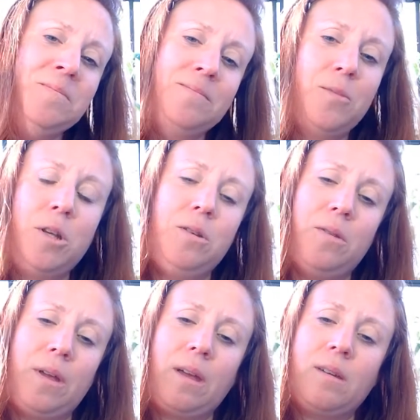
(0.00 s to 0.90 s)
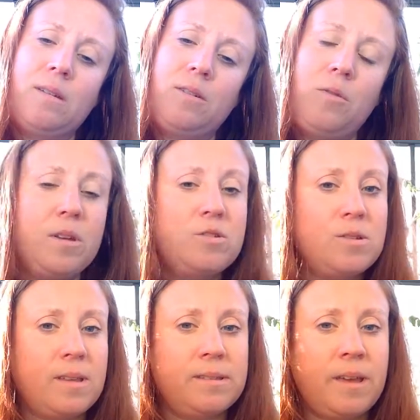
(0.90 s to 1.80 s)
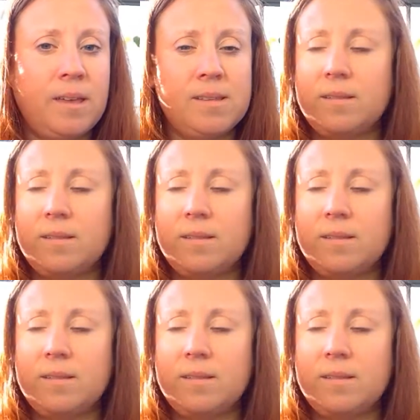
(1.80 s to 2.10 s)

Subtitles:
What do you think? You think she says yes?